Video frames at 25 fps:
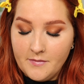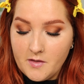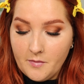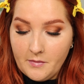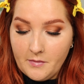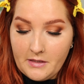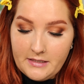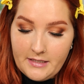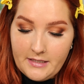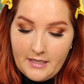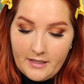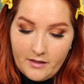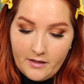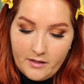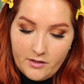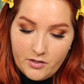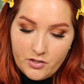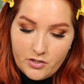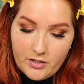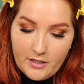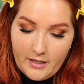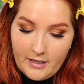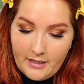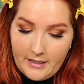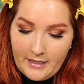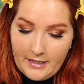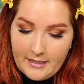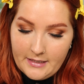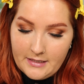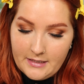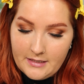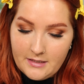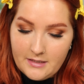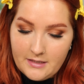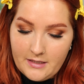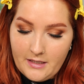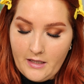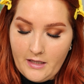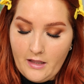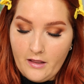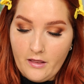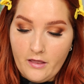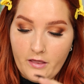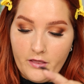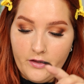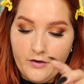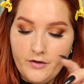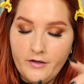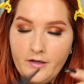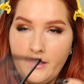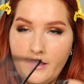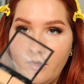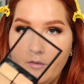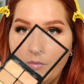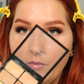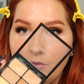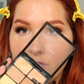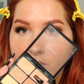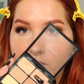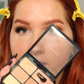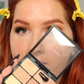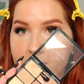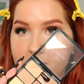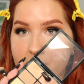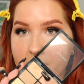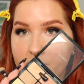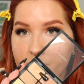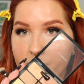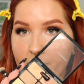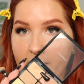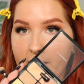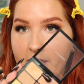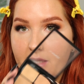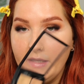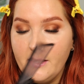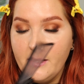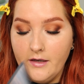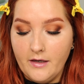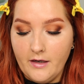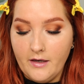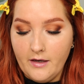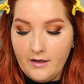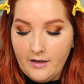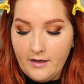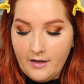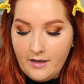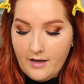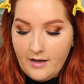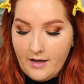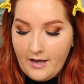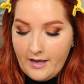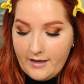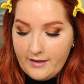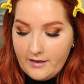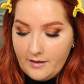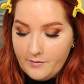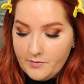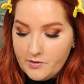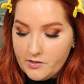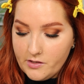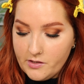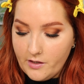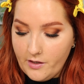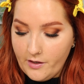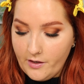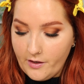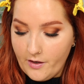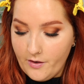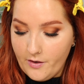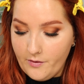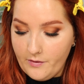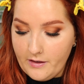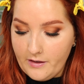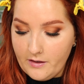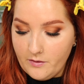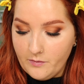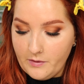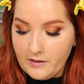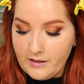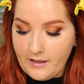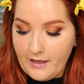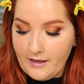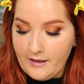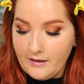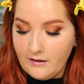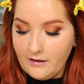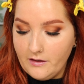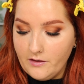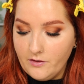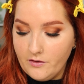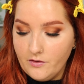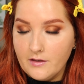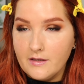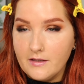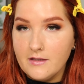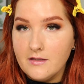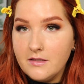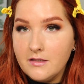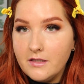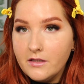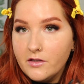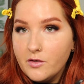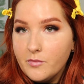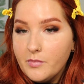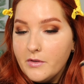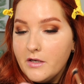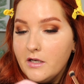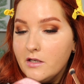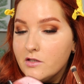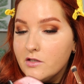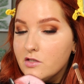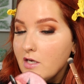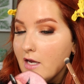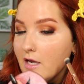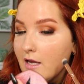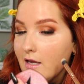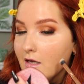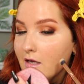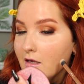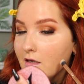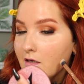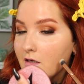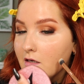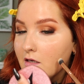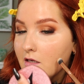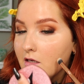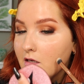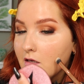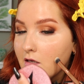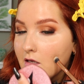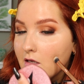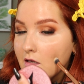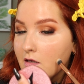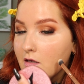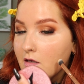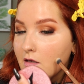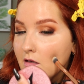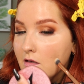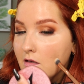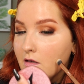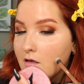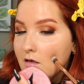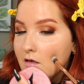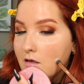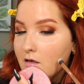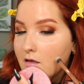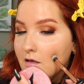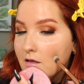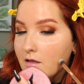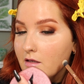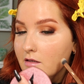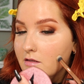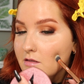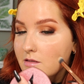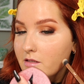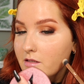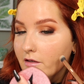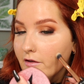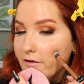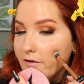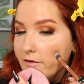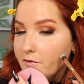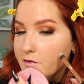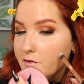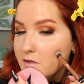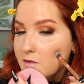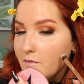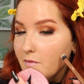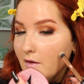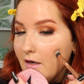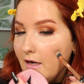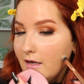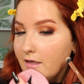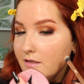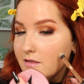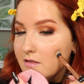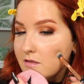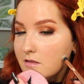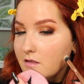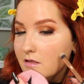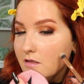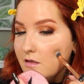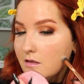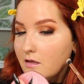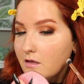so I'm going to take the shade NC30, which is this right here, and I'm just going to go in with a little concealer brush and conceal those spots.